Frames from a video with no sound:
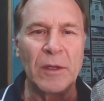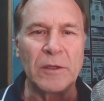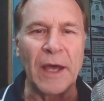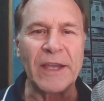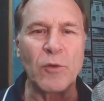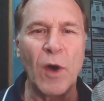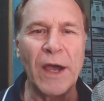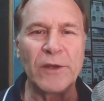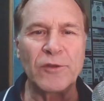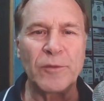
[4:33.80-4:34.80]

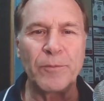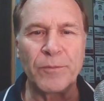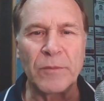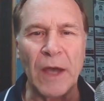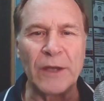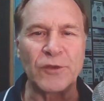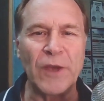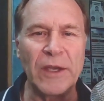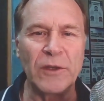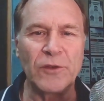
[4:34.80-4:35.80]
Likewise, I
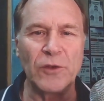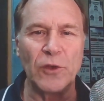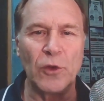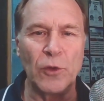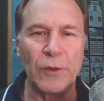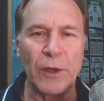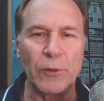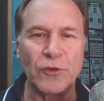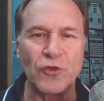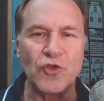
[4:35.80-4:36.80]
say unto you, there
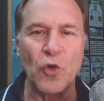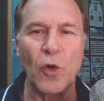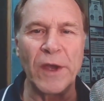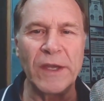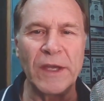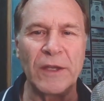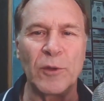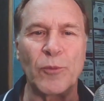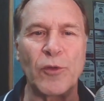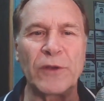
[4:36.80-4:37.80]
is joy in
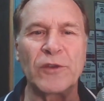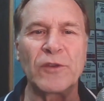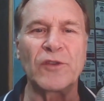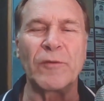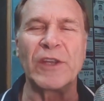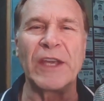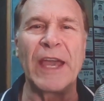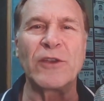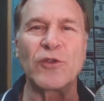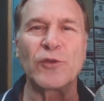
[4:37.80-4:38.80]
the presence of the
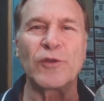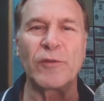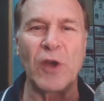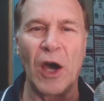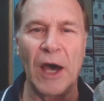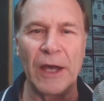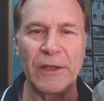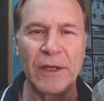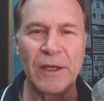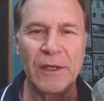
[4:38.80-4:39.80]
angels of
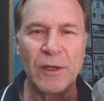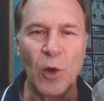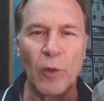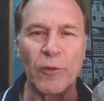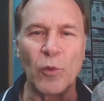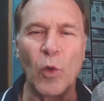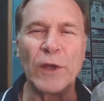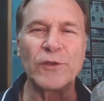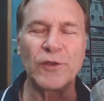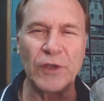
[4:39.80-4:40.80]
God over
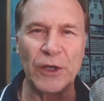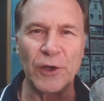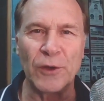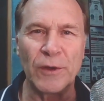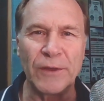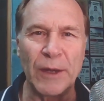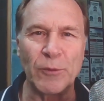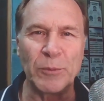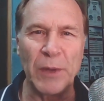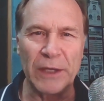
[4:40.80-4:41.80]
one sinner that
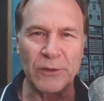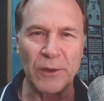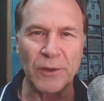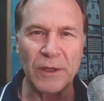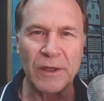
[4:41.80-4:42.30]
repenteth.